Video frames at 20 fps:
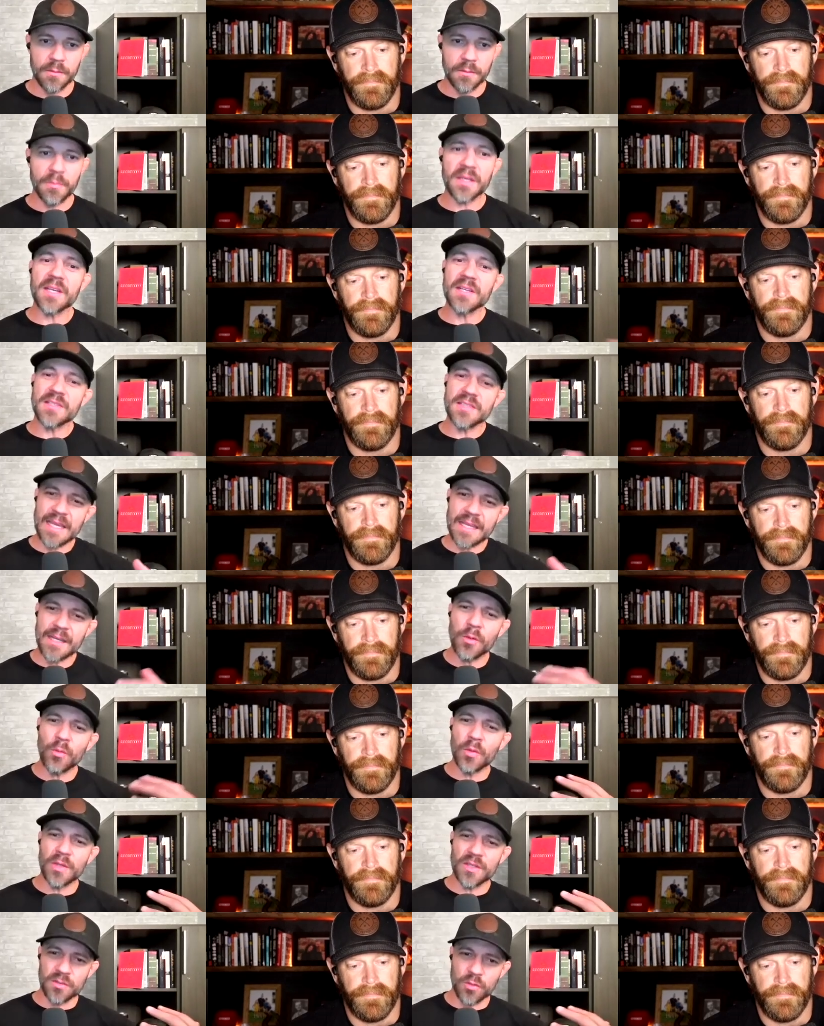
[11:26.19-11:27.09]
Speaker 1: because then
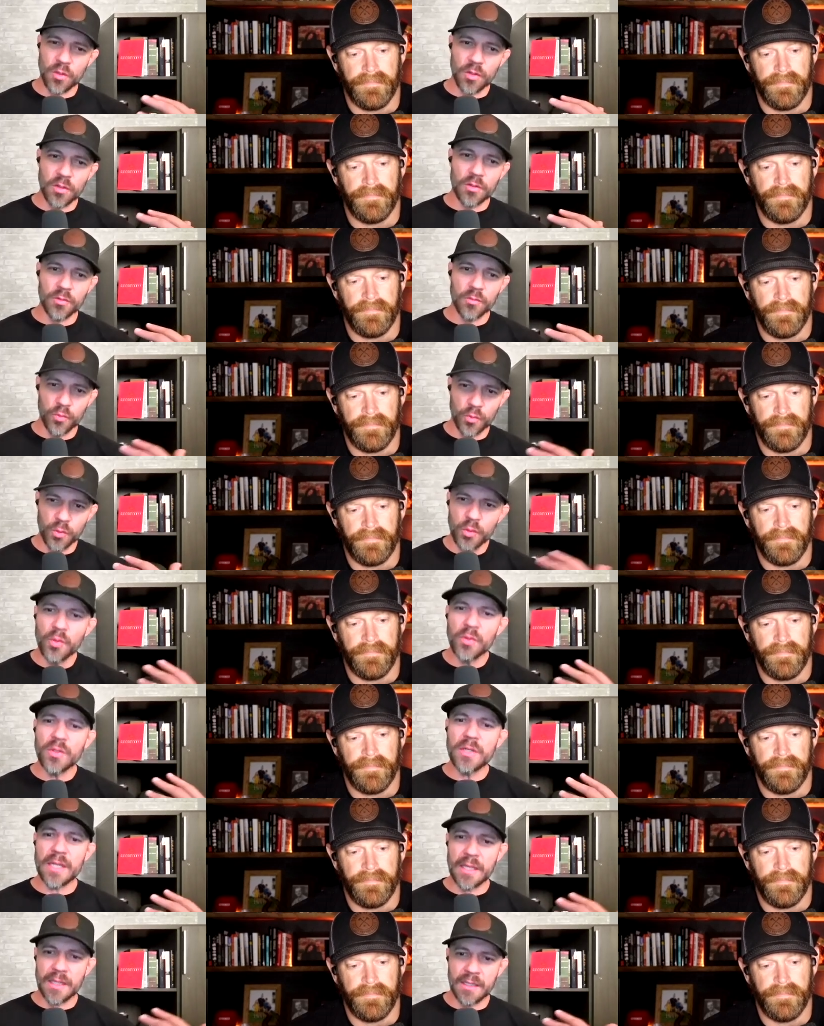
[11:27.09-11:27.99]
it was
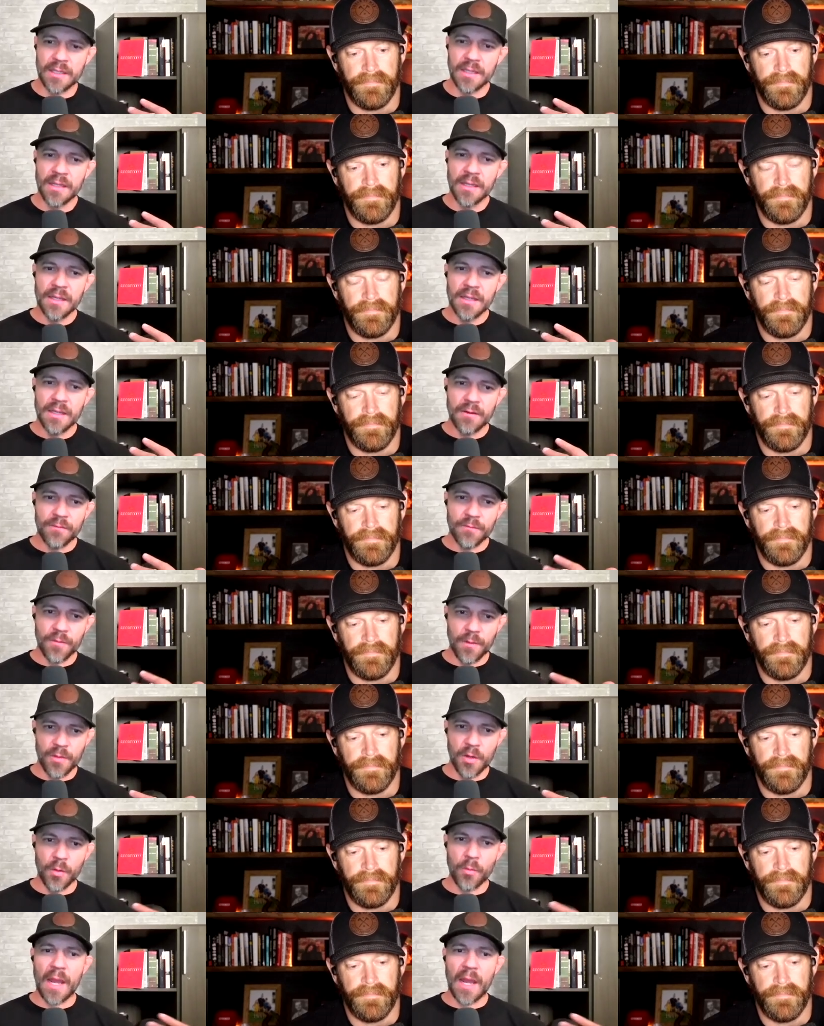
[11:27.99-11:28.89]
rooted
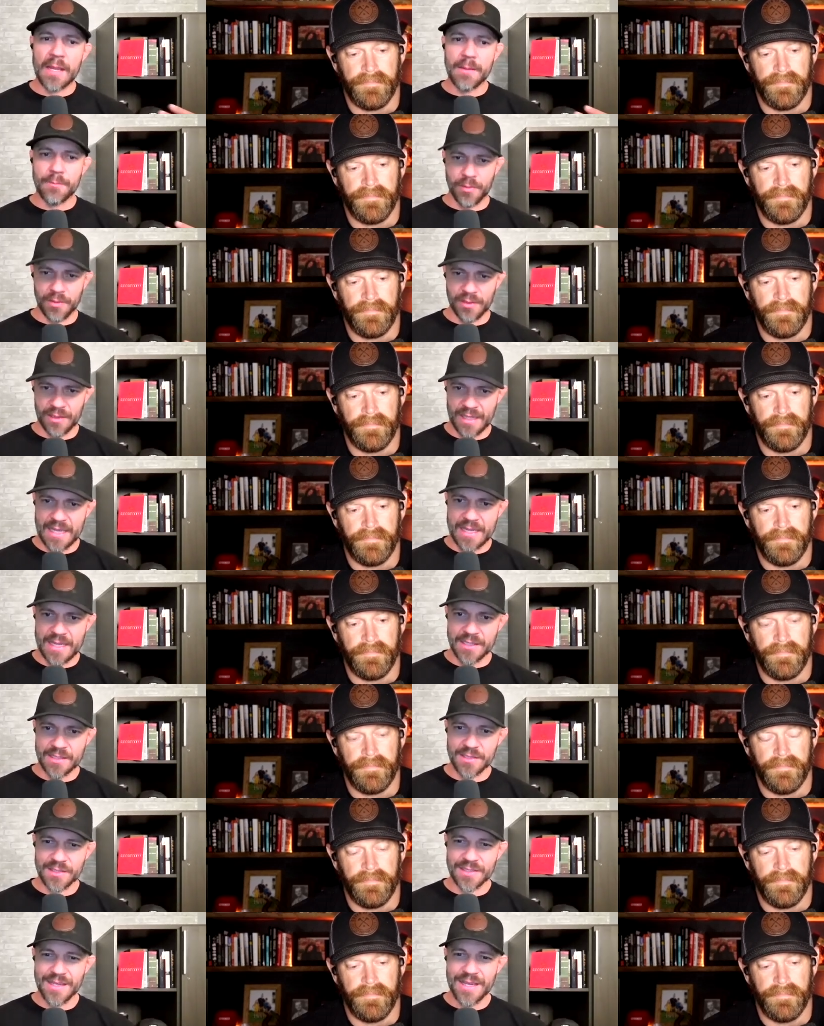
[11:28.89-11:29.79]
from the right
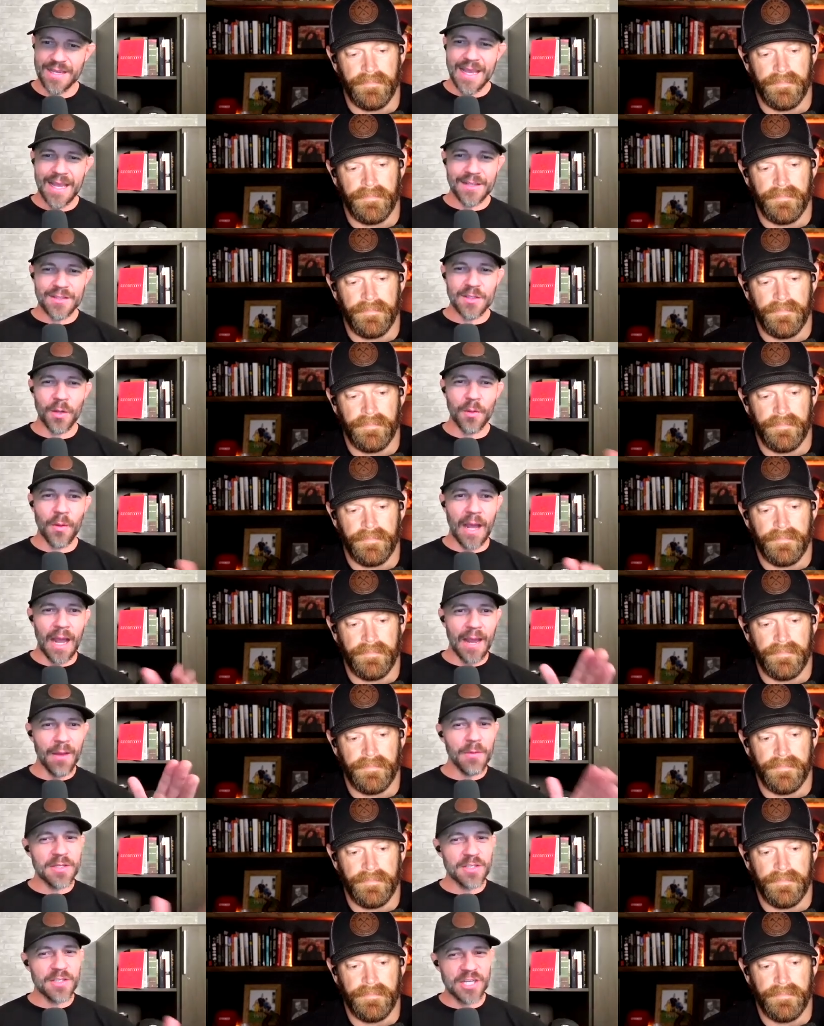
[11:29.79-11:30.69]
place. And so
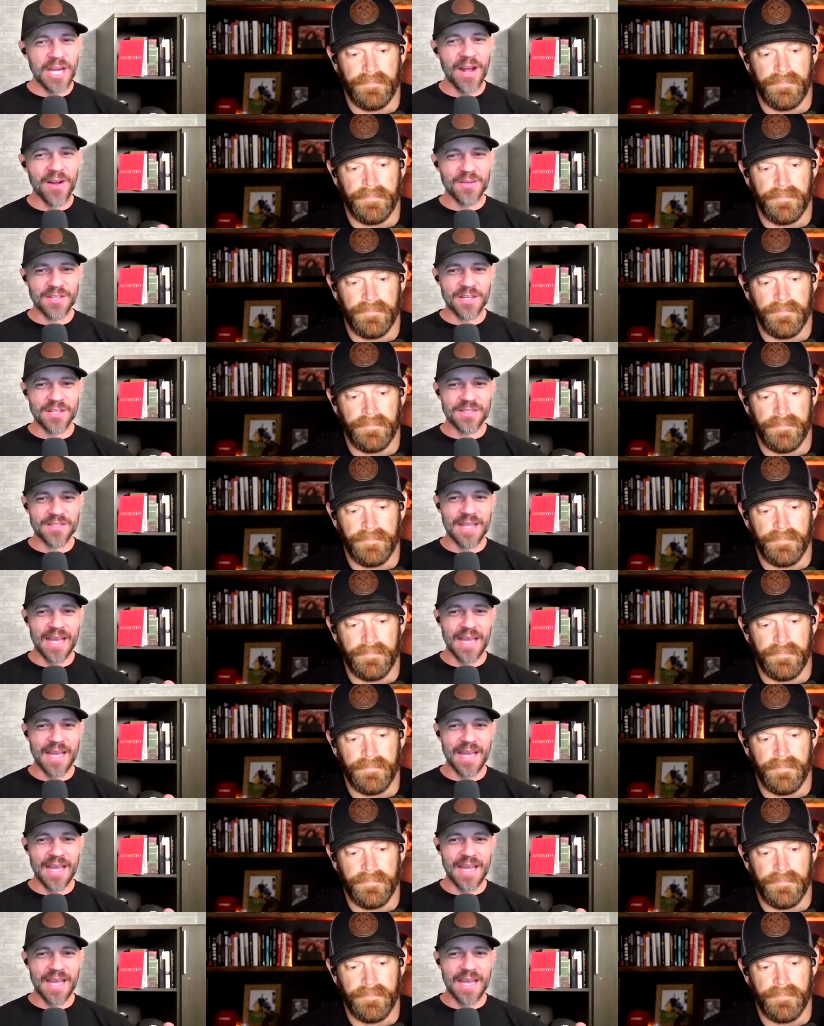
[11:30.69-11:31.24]
I would challenge us